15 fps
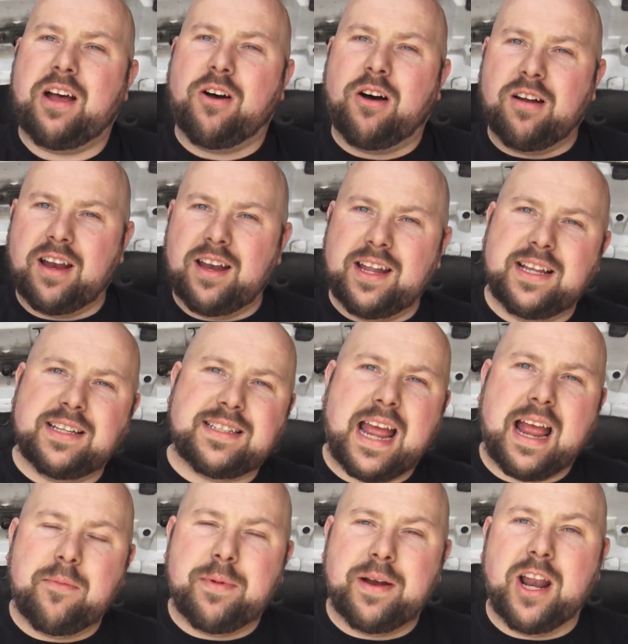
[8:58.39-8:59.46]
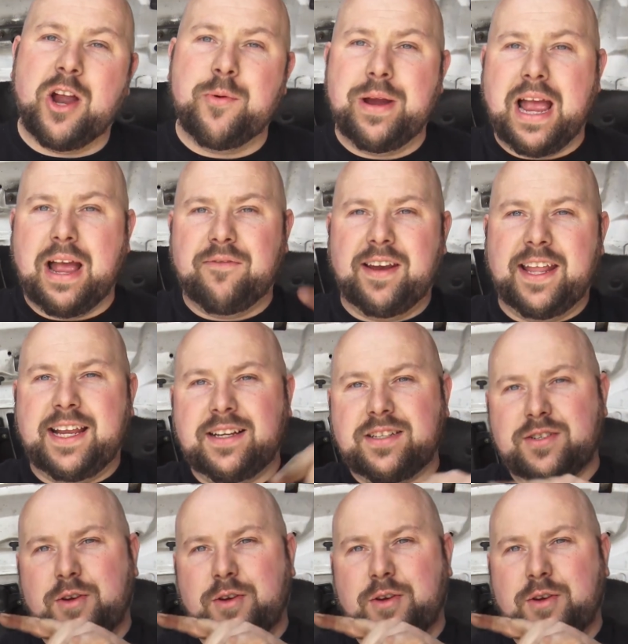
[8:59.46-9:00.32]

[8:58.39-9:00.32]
All the links down below. We have links